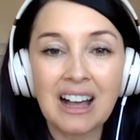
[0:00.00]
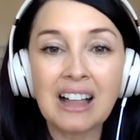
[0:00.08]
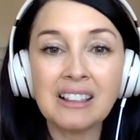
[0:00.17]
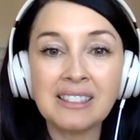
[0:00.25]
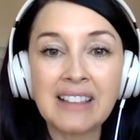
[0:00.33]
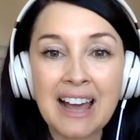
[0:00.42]

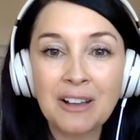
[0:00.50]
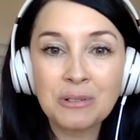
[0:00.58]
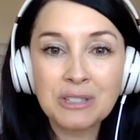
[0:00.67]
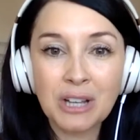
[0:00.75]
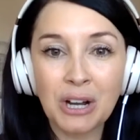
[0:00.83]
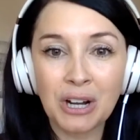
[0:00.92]

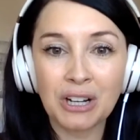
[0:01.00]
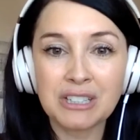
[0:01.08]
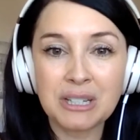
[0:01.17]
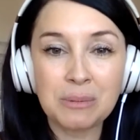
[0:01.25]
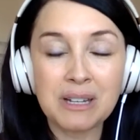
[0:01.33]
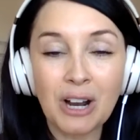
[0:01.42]
allows her
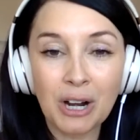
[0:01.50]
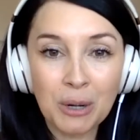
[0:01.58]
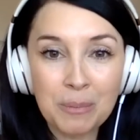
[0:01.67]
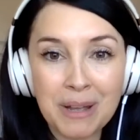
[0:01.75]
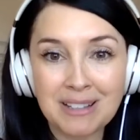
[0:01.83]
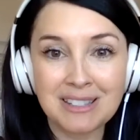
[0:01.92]
to be her
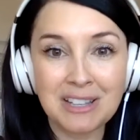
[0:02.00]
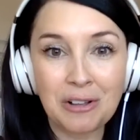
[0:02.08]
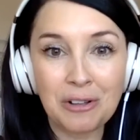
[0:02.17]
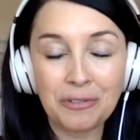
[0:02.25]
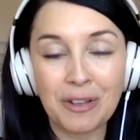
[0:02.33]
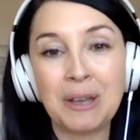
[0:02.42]
best
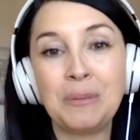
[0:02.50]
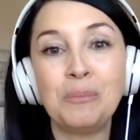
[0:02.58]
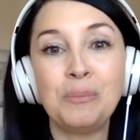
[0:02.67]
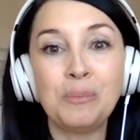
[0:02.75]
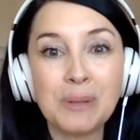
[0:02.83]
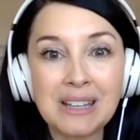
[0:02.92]
self
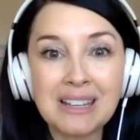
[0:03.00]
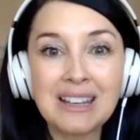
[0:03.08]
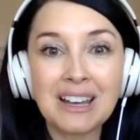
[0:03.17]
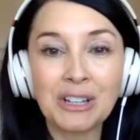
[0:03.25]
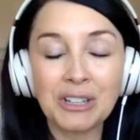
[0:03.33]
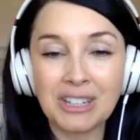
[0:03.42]
and be
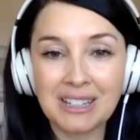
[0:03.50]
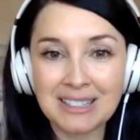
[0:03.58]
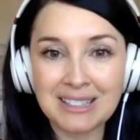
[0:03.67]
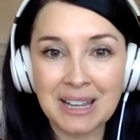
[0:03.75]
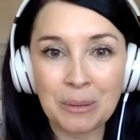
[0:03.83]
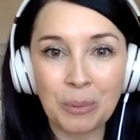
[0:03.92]
a good
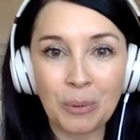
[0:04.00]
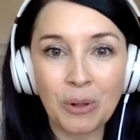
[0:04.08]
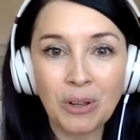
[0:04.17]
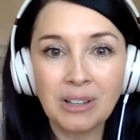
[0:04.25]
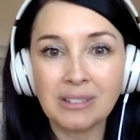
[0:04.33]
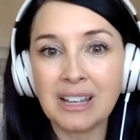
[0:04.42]
example.